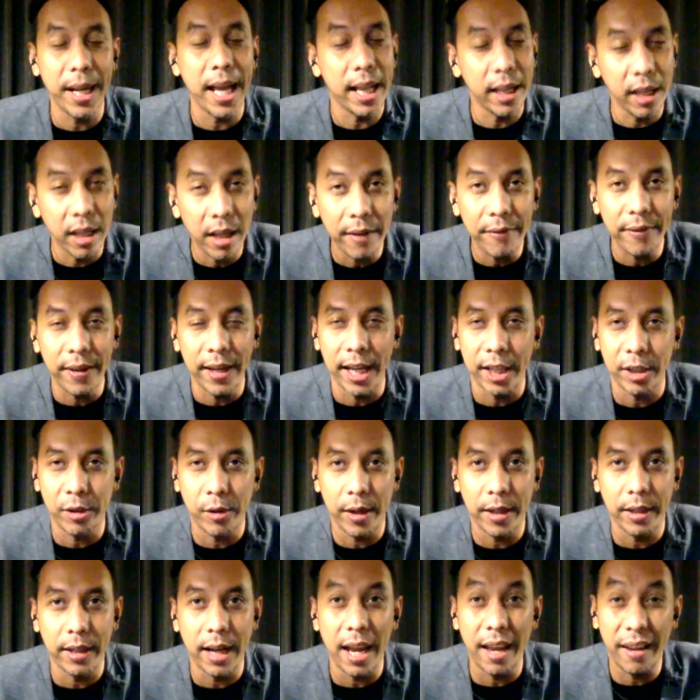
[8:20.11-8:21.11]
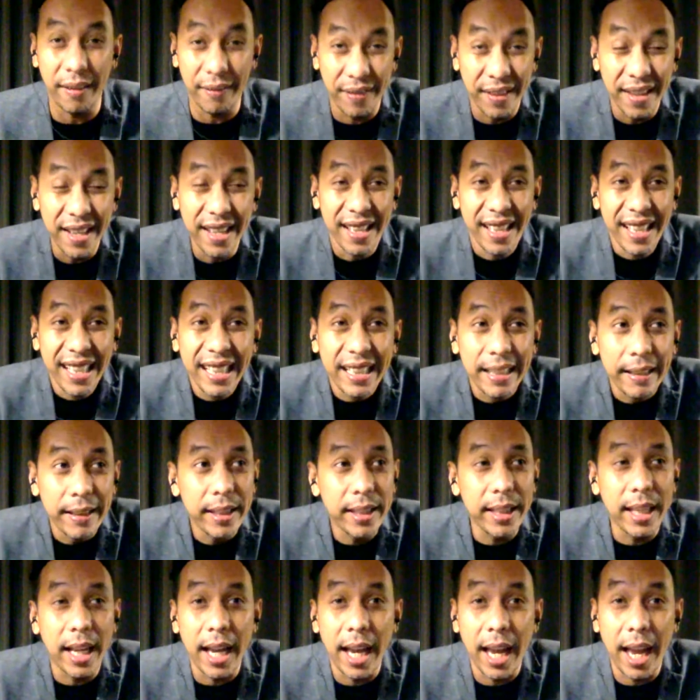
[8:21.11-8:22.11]
But I love electric.
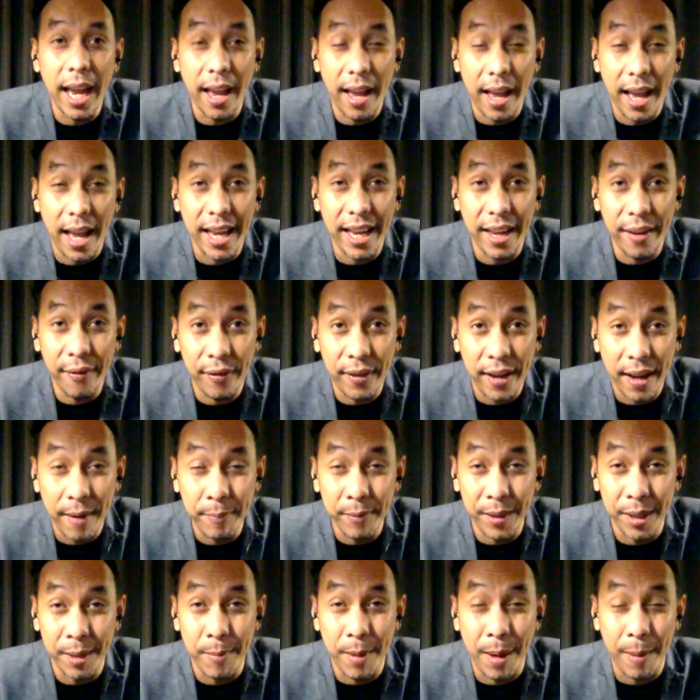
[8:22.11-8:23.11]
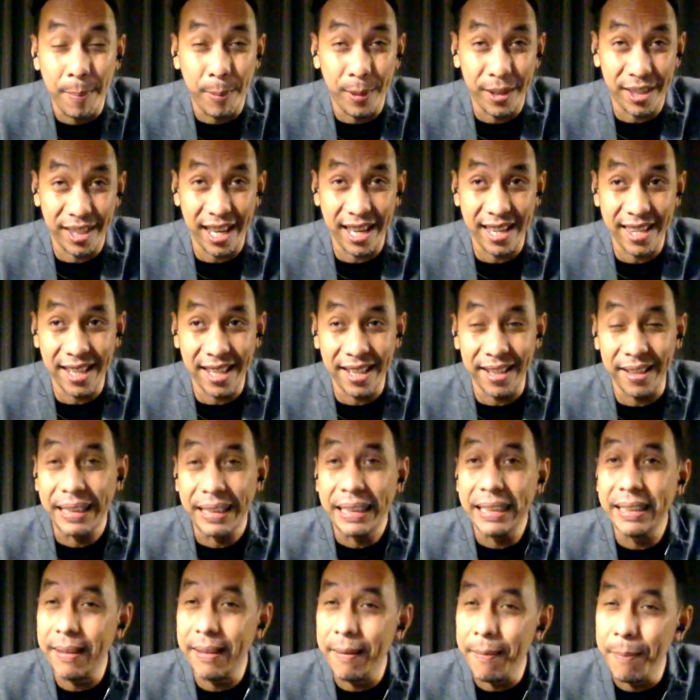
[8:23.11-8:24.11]
I have come in my possession
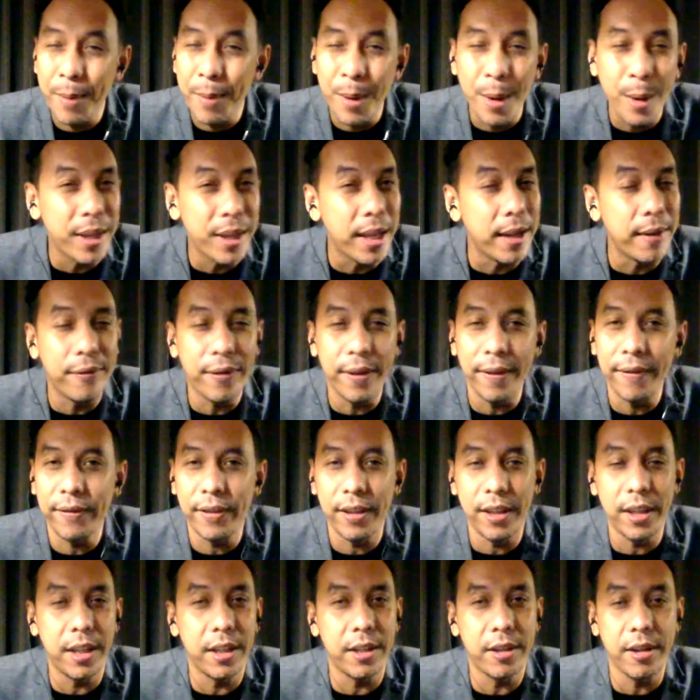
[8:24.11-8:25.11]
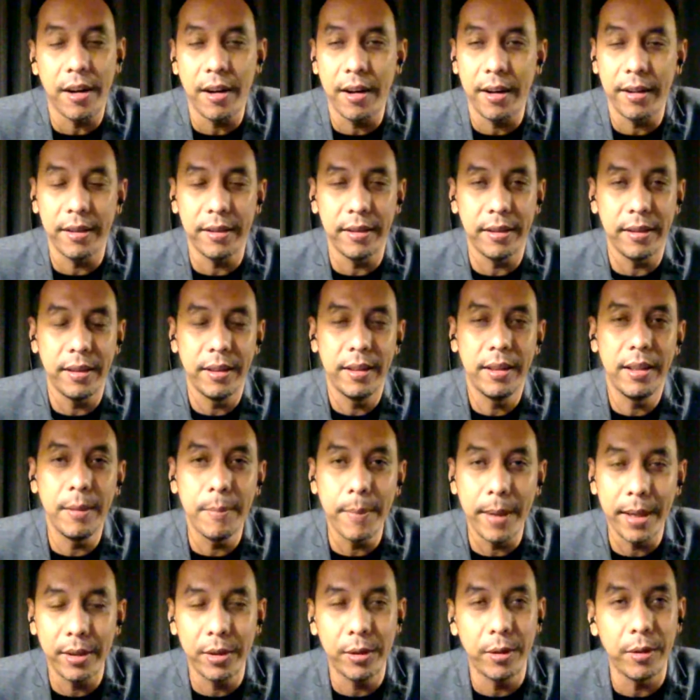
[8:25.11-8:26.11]
more than 50 guitars
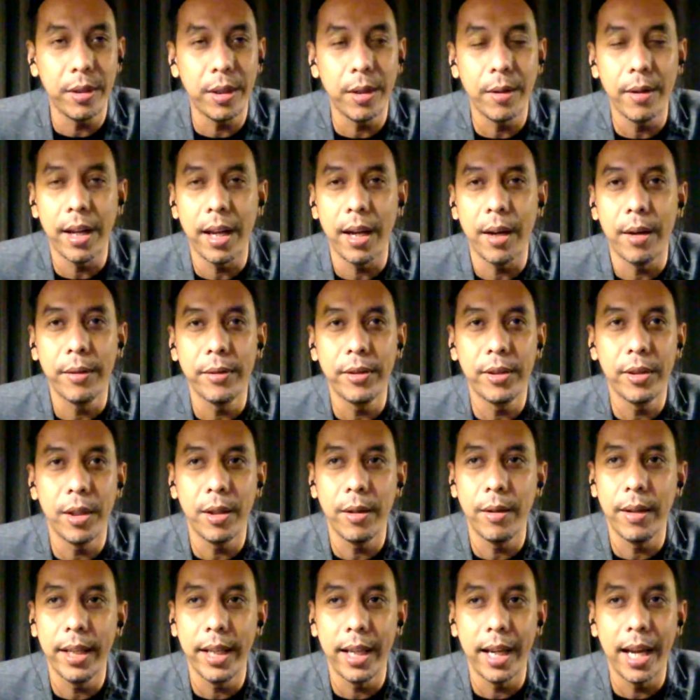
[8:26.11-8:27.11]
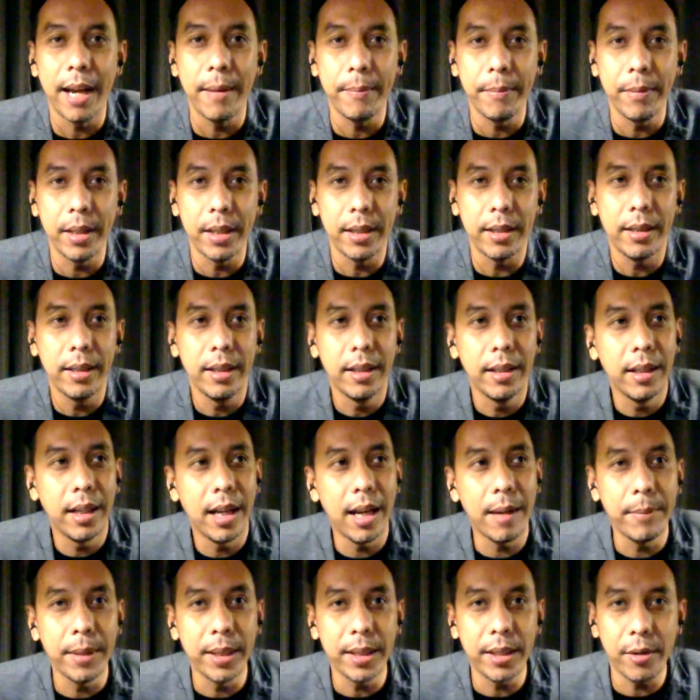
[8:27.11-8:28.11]
in my studio now. So mm-hmm.
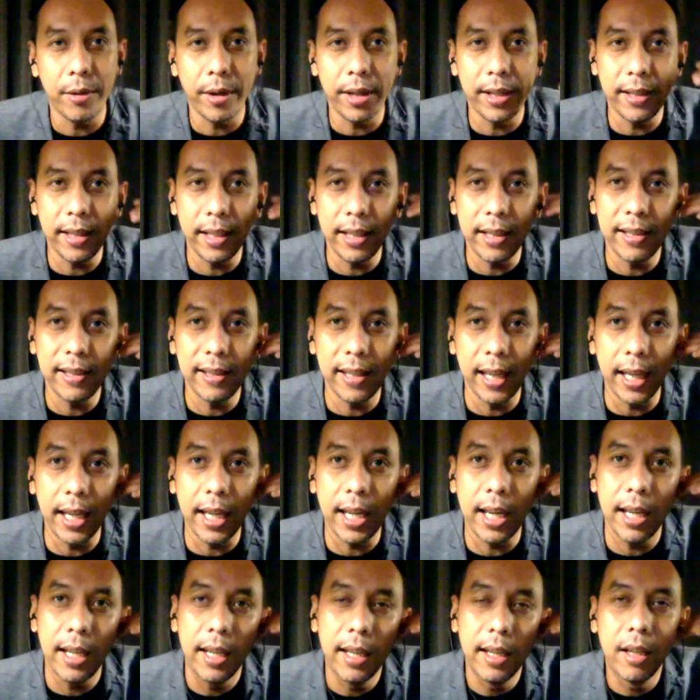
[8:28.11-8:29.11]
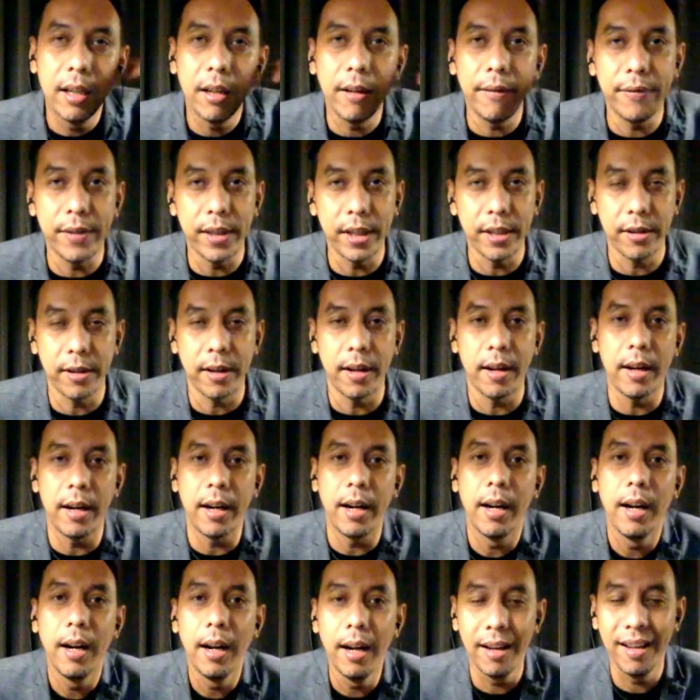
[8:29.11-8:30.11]
I'm a crazy sick
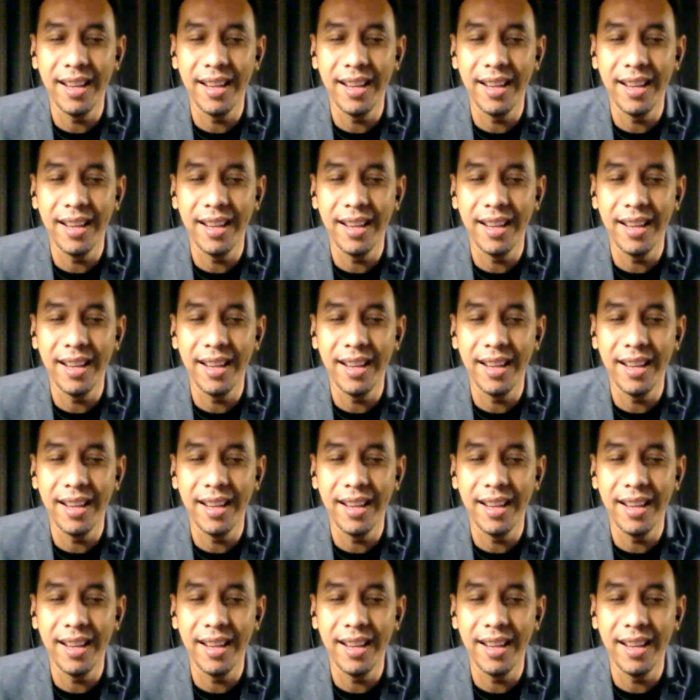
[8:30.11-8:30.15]
guitar.